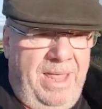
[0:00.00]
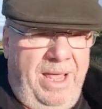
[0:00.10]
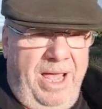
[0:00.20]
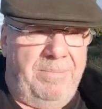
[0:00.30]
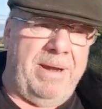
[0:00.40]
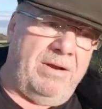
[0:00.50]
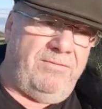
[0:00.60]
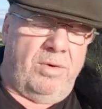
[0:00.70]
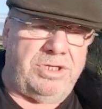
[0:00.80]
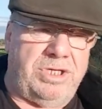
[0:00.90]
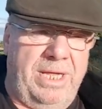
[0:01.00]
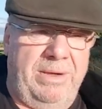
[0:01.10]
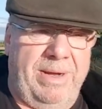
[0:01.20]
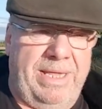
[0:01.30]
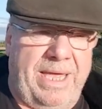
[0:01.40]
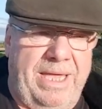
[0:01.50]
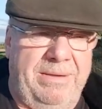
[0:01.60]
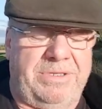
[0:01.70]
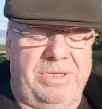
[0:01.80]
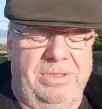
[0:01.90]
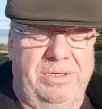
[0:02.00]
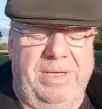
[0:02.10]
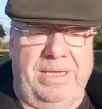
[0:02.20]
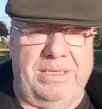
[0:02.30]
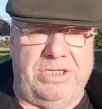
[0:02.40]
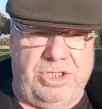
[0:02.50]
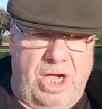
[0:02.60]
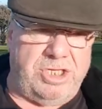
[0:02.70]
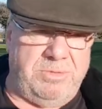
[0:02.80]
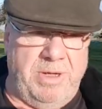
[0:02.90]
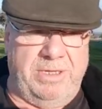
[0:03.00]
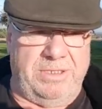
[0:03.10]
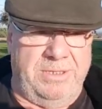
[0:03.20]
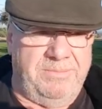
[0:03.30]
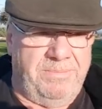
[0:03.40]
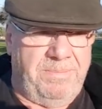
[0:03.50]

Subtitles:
but unfortunately when it came to his judgment,